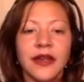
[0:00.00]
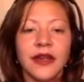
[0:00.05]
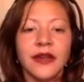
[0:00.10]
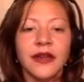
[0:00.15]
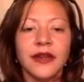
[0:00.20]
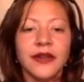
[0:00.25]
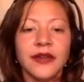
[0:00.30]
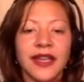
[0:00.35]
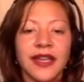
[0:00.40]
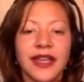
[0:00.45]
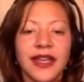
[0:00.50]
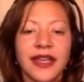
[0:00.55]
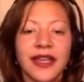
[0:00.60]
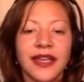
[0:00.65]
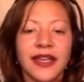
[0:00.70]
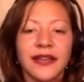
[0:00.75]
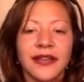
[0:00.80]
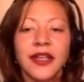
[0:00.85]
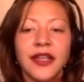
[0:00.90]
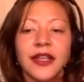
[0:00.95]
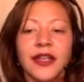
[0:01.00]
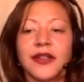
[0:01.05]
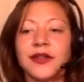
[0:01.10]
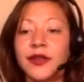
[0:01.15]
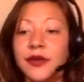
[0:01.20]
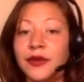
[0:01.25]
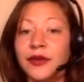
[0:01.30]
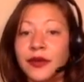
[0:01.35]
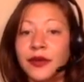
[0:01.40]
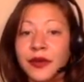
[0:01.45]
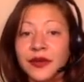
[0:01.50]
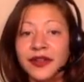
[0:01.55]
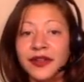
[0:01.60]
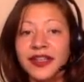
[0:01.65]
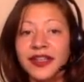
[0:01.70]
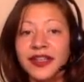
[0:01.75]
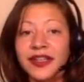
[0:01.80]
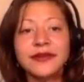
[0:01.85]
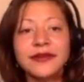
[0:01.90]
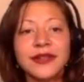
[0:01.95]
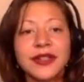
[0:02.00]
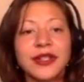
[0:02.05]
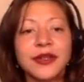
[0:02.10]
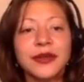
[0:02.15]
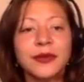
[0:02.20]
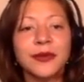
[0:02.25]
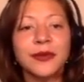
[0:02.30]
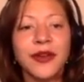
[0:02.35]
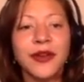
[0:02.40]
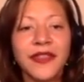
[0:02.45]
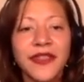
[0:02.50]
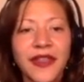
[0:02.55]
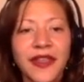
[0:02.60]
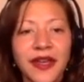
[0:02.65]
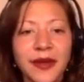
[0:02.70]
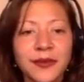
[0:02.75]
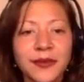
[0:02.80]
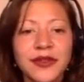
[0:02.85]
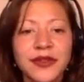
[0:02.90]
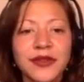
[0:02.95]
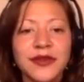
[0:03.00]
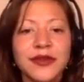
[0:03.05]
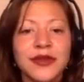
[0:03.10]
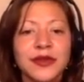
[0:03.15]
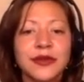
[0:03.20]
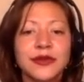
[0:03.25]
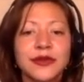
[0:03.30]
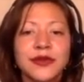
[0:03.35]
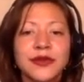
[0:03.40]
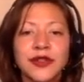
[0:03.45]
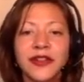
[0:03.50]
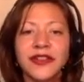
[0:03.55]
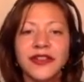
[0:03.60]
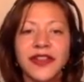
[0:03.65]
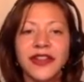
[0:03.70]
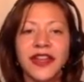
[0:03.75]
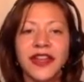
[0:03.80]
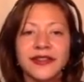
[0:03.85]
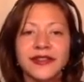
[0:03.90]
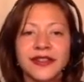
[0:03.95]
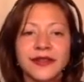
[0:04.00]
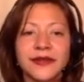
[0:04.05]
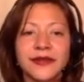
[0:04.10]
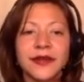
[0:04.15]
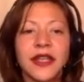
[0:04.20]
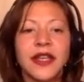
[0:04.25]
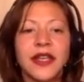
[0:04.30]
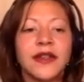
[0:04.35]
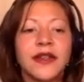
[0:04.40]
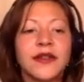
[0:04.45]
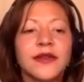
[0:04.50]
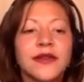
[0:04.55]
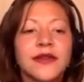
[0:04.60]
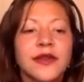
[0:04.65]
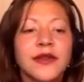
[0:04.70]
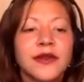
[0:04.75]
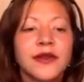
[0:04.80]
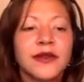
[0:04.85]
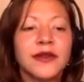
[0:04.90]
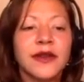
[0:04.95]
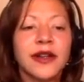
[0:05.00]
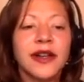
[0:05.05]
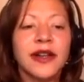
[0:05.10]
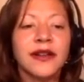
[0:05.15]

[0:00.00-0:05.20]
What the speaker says: Okay, so the goal here, you want them to draw lines. So,